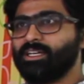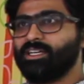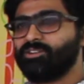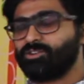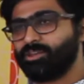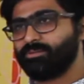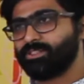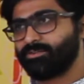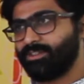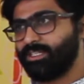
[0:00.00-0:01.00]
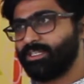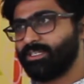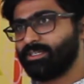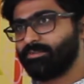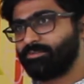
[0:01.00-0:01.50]
In terms of
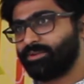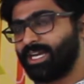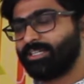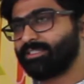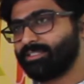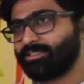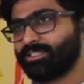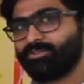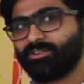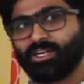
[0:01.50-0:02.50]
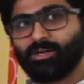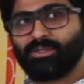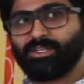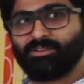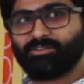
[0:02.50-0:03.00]
the practice of the
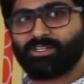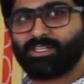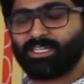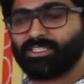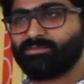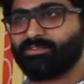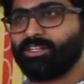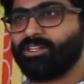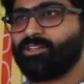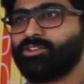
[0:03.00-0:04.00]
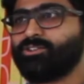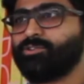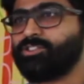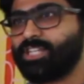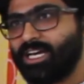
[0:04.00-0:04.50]
Company River Collective,
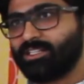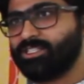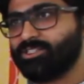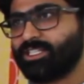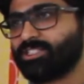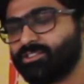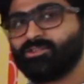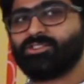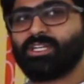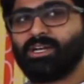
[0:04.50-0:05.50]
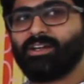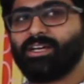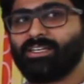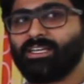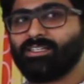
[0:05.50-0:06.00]
to challenge exclusionary
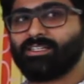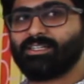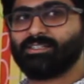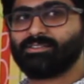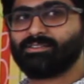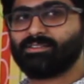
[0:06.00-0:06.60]
identities